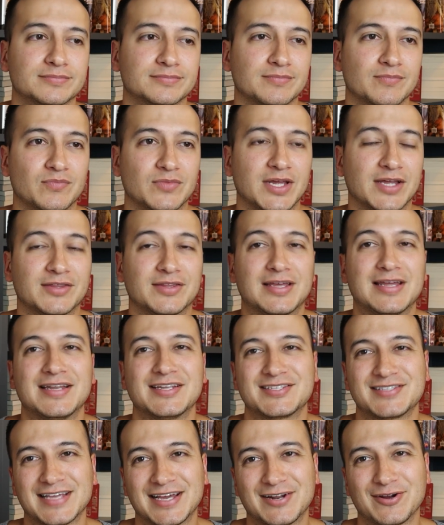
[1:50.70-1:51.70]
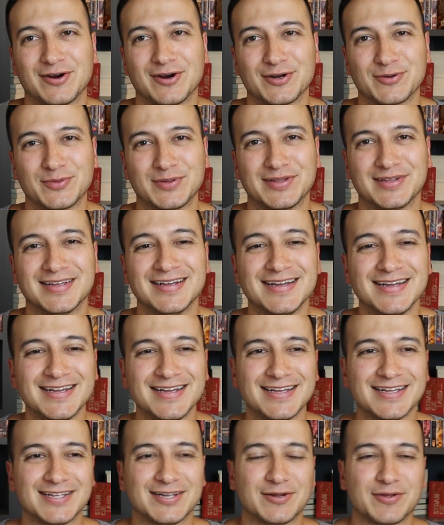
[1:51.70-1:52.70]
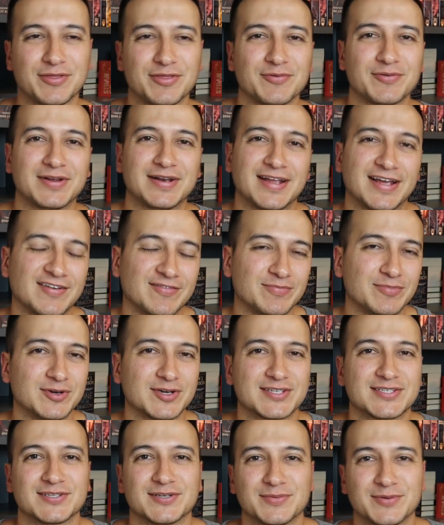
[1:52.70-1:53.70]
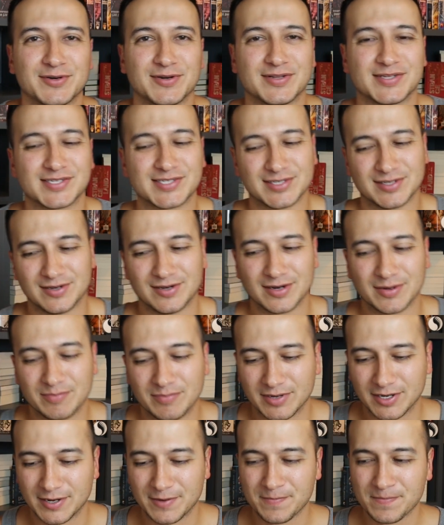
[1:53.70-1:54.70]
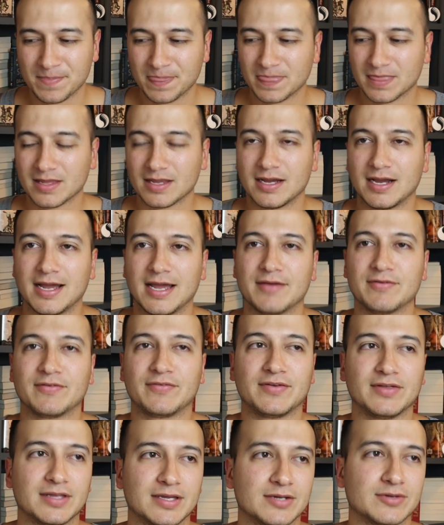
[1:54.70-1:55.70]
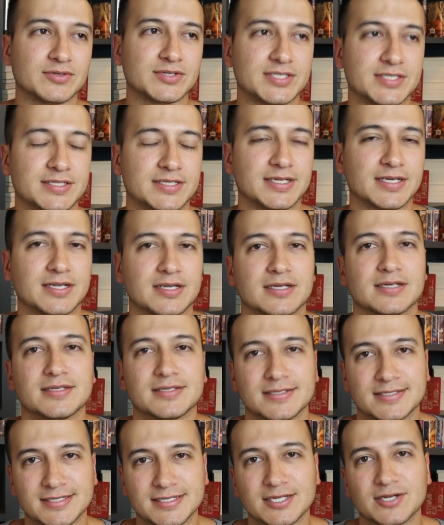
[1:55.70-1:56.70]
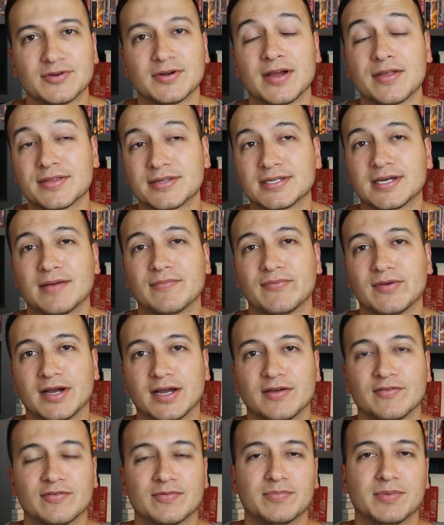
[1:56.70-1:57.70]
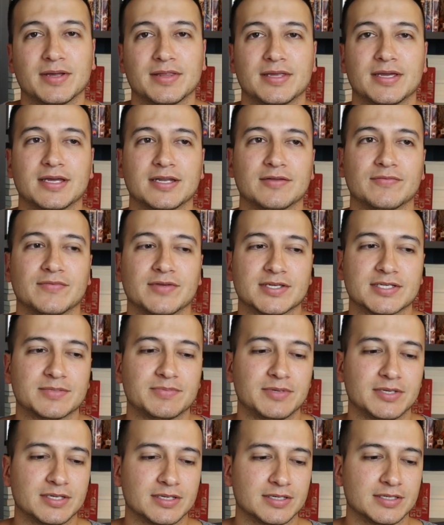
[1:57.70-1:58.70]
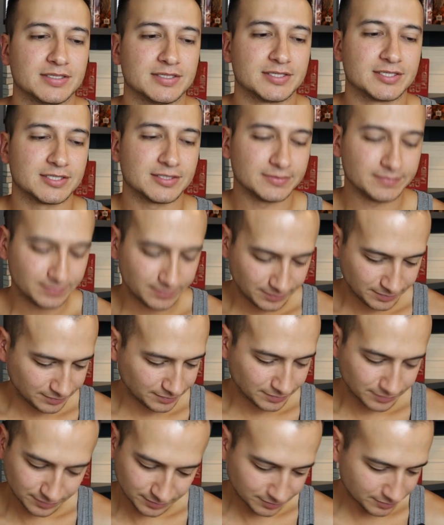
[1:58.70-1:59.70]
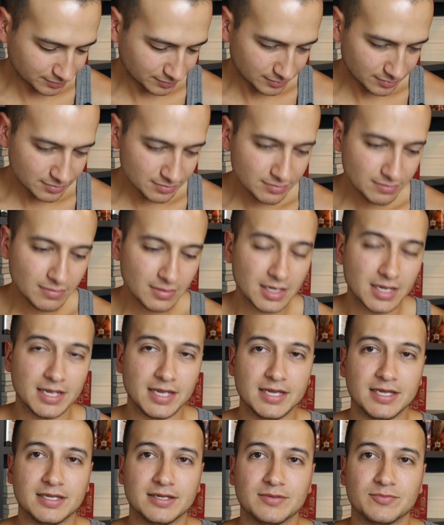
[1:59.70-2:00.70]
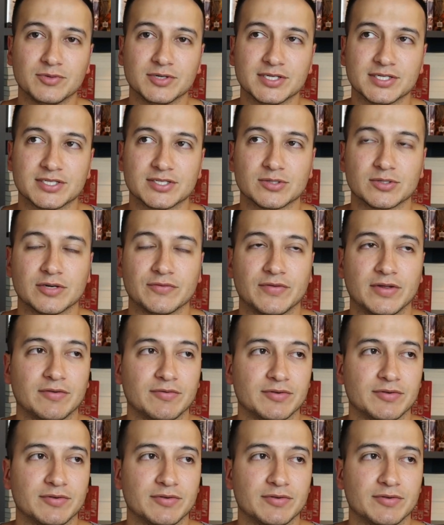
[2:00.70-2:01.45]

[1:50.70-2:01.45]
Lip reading: Not that it's that hard when 3.5 books are part of the slog, but I have a feeling it'll stick around the top 5 by the end of this because it was sort of a